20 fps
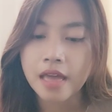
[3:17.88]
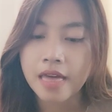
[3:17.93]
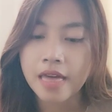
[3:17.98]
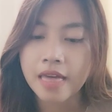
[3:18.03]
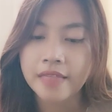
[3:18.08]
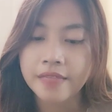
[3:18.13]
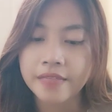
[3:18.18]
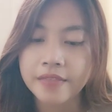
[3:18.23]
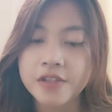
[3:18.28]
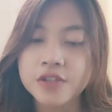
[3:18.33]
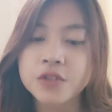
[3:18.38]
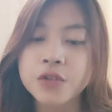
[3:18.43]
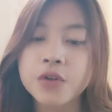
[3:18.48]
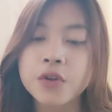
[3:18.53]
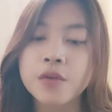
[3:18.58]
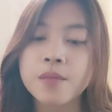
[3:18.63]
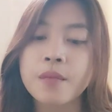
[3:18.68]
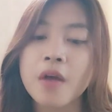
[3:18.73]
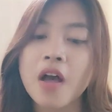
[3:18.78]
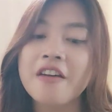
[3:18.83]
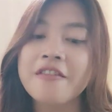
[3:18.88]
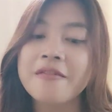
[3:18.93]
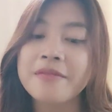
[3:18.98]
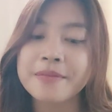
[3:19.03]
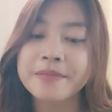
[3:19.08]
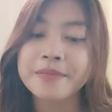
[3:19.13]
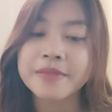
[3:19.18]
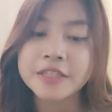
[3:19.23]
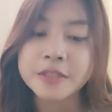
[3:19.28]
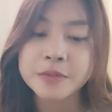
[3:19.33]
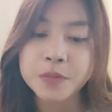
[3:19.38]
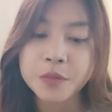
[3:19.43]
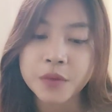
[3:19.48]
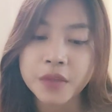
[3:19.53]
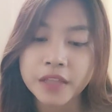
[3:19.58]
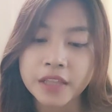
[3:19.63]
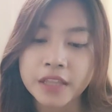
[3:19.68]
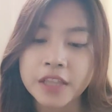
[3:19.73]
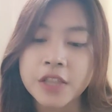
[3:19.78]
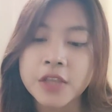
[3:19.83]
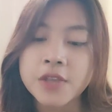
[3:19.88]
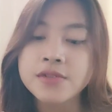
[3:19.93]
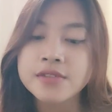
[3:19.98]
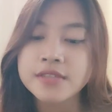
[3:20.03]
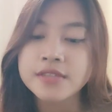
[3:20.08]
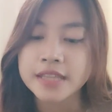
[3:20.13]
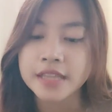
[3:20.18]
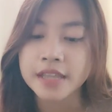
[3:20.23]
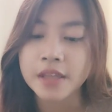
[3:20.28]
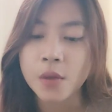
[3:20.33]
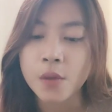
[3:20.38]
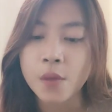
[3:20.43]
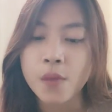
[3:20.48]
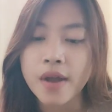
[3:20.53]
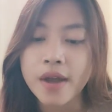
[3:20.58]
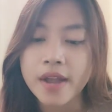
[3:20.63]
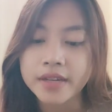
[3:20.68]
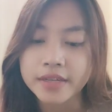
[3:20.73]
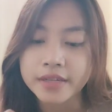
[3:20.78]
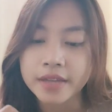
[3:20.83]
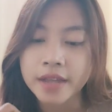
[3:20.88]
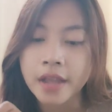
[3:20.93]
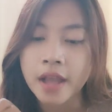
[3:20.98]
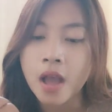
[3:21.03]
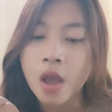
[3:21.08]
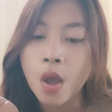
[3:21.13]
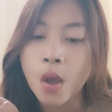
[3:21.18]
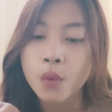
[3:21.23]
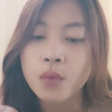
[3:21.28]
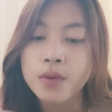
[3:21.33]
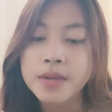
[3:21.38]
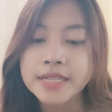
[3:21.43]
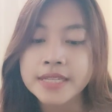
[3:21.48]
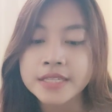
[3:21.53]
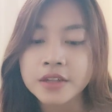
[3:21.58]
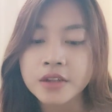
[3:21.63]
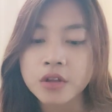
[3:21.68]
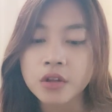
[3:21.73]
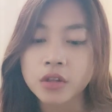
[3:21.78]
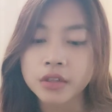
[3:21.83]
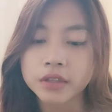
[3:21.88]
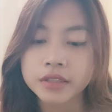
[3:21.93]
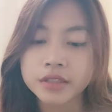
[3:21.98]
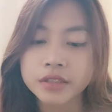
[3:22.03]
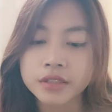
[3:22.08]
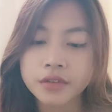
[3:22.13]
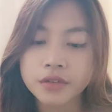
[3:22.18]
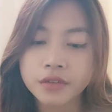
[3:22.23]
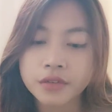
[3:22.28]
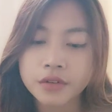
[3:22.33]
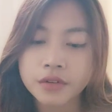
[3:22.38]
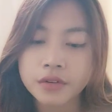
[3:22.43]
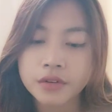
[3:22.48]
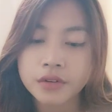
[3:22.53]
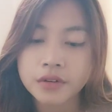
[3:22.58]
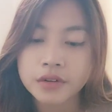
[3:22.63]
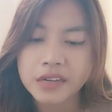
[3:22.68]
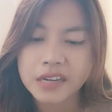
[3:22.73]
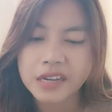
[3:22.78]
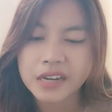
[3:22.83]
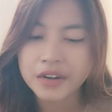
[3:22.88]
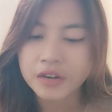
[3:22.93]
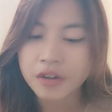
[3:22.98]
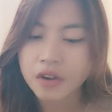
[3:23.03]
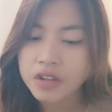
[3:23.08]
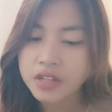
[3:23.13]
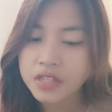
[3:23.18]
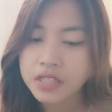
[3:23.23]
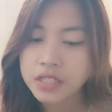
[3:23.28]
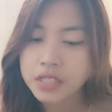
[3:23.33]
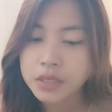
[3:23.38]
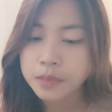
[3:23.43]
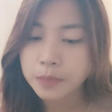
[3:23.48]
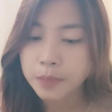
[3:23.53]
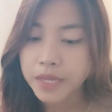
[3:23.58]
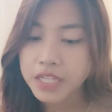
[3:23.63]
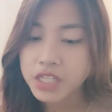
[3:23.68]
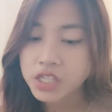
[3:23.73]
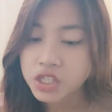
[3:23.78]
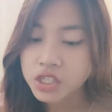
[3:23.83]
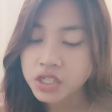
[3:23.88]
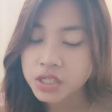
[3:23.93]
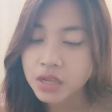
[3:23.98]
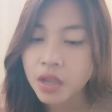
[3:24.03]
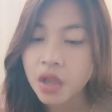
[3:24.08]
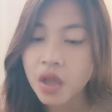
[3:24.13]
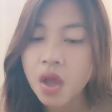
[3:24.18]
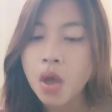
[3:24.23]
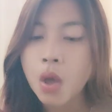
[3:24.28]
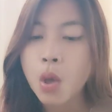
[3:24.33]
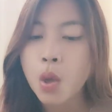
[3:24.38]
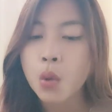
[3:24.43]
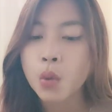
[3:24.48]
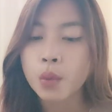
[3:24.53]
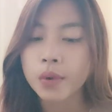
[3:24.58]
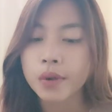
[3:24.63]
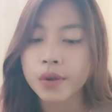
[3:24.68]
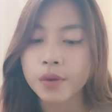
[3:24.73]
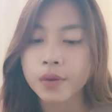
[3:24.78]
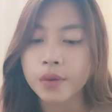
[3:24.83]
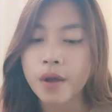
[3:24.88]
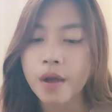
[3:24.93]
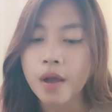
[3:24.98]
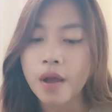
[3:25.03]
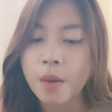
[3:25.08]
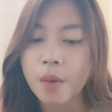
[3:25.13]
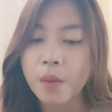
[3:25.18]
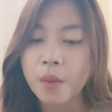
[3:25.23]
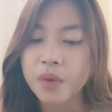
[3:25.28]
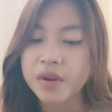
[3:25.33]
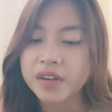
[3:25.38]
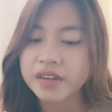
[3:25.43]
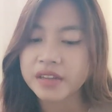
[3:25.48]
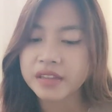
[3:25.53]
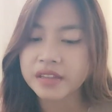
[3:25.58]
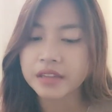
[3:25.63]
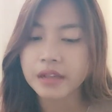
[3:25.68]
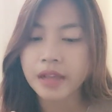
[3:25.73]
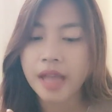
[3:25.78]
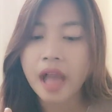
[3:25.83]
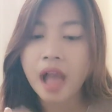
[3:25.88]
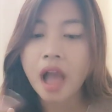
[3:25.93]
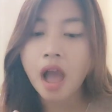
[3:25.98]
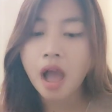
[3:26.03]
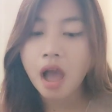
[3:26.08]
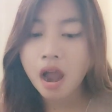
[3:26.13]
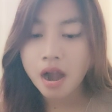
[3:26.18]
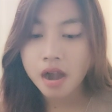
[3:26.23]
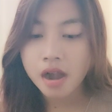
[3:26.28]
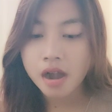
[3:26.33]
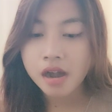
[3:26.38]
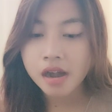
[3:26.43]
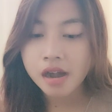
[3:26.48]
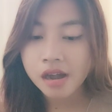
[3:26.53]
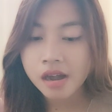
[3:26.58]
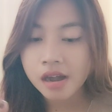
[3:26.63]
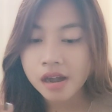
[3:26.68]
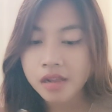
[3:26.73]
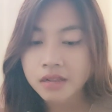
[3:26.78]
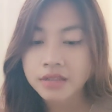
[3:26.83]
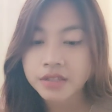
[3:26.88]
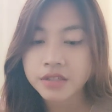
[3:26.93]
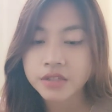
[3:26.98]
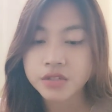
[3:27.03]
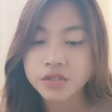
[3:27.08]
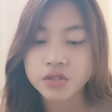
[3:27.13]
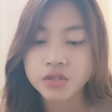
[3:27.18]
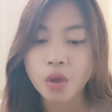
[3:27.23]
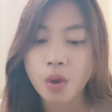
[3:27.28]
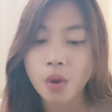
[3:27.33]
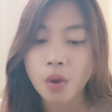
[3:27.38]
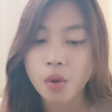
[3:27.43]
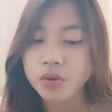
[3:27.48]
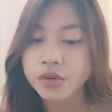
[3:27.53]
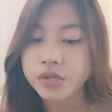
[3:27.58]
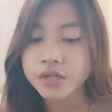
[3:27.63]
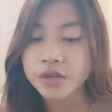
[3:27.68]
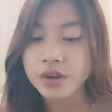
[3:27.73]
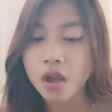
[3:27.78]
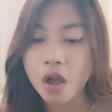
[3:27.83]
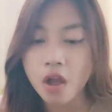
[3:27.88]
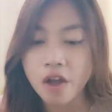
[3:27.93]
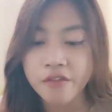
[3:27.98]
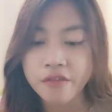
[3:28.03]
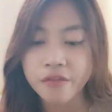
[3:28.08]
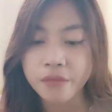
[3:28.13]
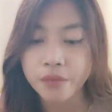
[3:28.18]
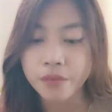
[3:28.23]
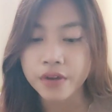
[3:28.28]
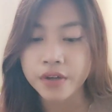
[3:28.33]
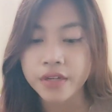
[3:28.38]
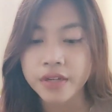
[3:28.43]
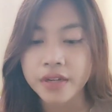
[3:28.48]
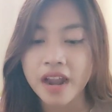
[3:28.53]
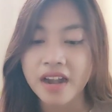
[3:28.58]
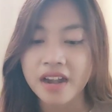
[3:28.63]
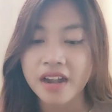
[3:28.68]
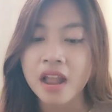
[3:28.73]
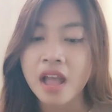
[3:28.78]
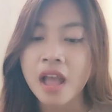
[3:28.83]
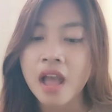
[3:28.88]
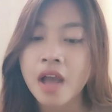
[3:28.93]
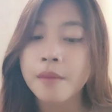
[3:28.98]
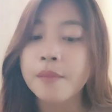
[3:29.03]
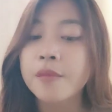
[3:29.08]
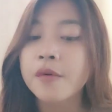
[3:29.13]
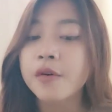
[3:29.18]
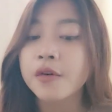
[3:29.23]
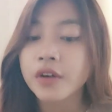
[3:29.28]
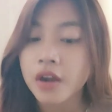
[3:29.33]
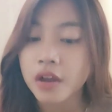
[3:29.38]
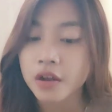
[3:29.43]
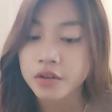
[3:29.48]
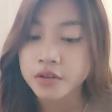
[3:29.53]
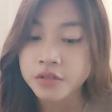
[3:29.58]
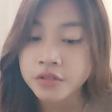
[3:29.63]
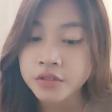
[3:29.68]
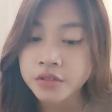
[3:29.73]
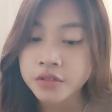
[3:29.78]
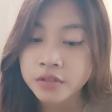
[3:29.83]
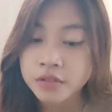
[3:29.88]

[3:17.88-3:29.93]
This group of people spoken using what was called rote speech, where the R sound of word are pronounced.